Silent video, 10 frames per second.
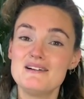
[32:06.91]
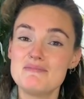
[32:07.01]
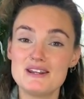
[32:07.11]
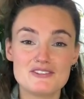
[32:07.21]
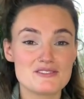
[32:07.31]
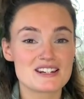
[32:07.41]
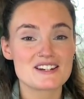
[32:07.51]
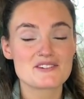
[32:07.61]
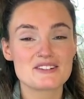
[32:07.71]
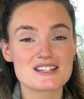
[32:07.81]
But if you did
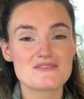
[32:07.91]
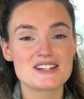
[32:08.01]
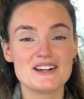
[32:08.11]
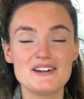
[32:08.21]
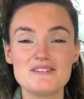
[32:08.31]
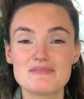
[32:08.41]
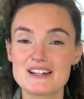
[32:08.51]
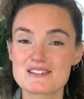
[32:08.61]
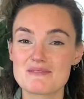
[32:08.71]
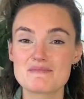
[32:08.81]
enjoy this video,
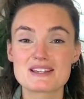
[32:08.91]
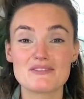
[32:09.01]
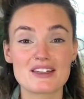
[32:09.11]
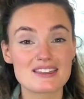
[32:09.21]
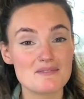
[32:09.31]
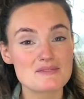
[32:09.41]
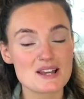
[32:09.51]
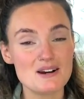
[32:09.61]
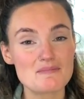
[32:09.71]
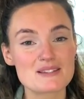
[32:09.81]
please remember to give it a thumbs
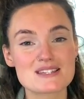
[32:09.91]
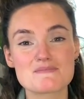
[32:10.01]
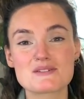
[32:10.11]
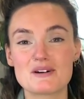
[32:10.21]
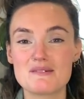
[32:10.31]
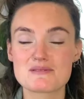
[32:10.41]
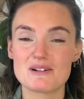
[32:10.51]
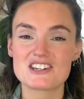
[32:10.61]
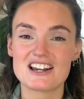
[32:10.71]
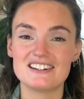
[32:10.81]
up, subscribe to my
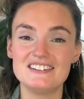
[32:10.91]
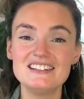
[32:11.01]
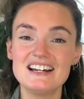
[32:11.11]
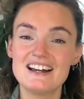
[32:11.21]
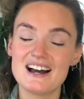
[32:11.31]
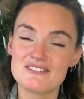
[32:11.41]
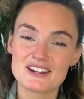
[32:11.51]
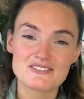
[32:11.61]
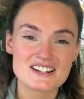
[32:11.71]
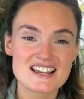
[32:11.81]
channel, have a
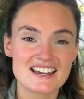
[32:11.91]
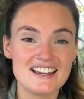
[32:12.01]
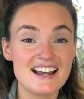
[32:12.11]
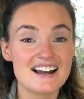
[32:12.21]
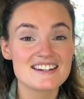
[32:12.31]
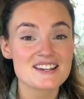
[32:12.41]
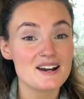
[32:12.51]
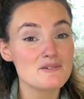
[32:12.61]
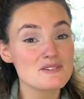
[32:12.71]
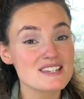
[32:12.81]
lovely day, and I
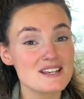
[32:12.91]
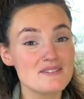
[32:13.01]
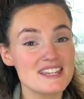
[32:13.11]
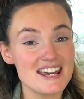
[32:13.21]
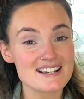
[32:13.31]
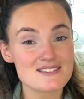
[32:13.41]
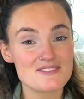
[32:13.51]
will see you in the next